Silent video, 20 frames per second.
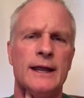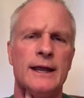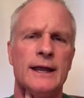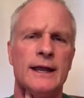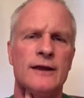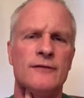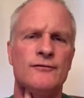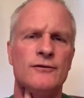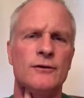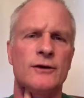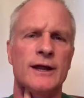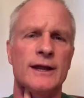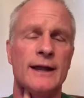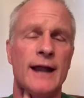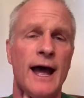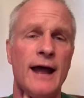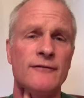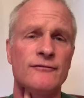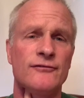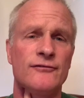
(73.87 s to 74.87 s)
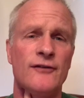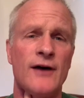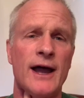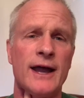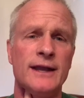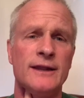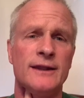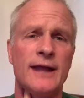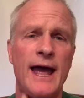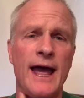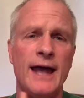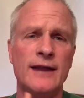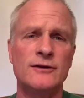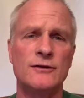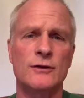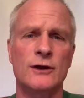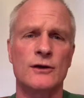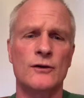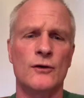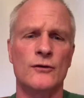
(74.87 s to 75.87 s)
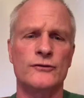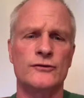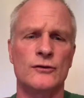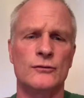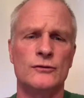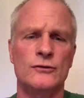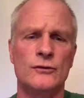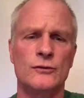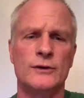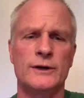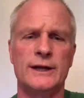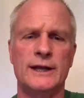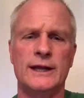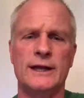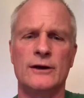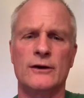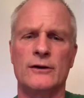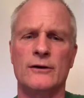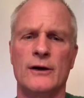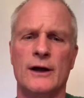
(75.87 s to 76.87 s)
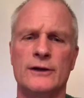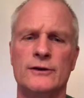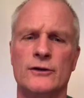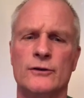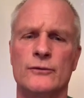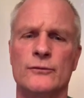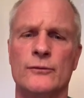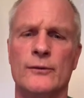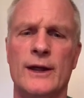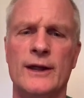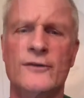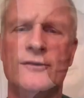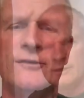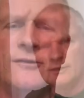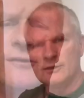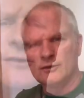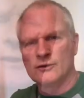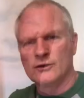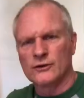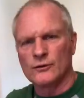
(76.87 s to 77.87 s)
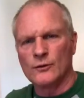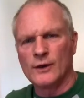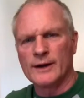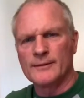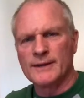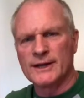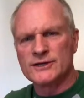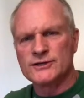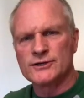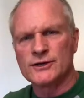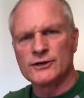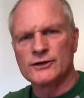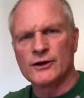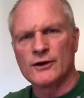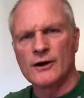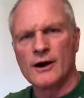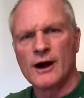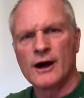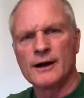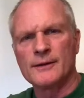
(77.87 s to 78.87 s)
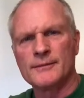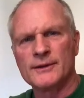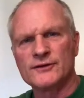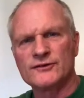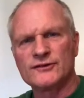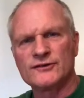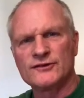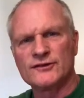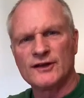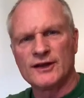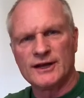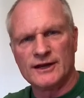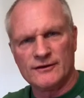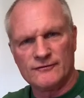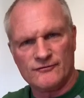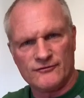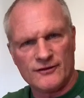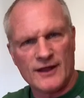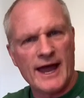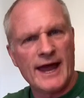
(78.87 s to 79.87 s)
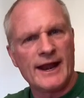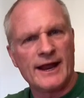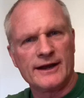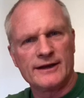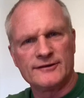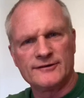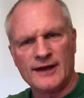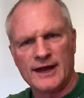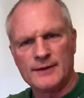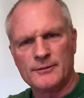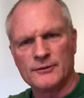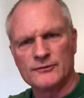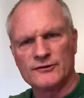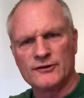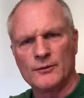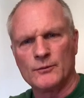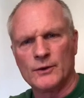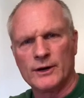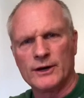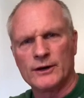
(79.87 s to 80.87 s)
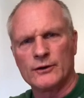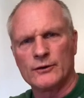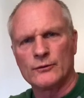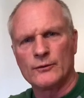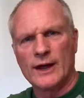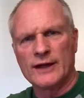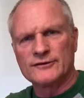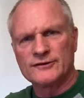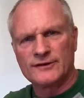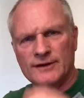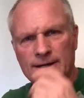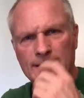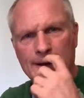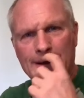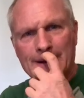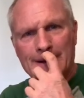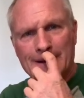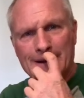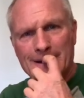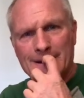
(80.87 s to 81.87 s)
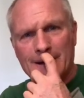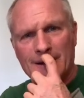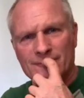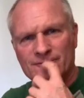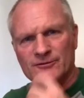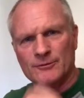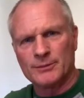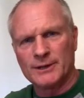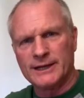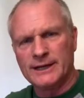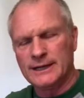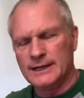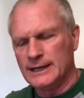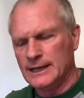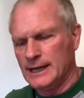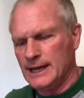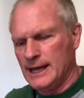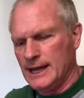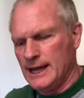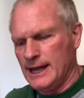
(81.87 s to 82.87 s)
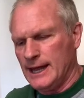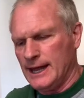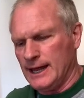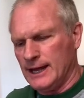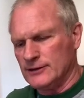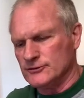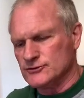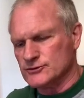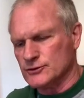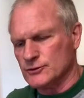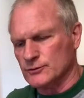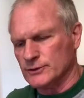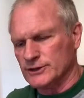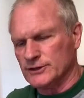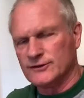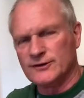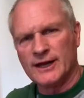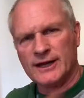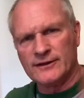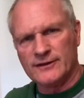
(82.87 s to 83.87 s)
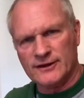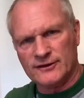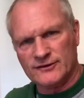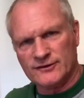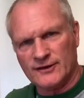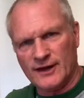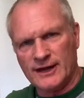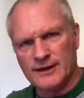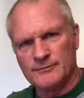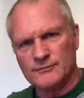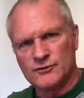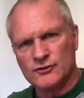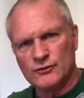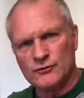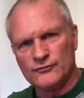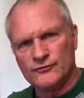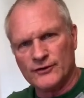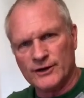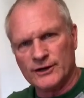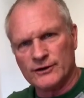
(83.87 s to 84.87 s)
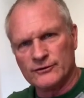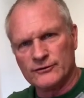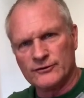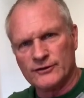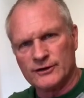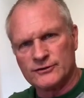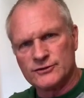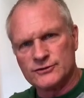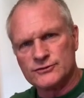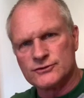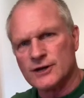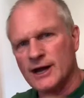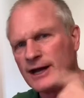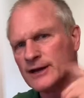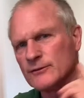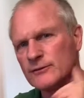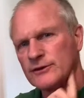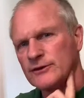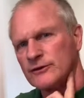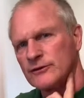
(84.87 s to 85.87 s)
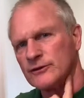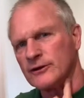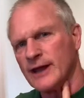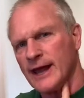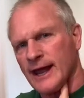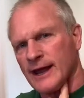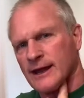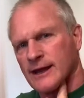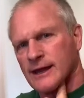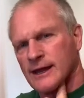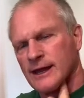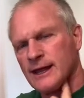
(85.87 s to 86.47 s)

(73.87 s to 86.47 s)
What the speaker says: If you cannot find that, you can also do it here on your wrist. You're going to want to make sure your arm is sitting flat on a table somewhere or resting comfortably. And you're going to take these same 2 fingers that you tried with your neck,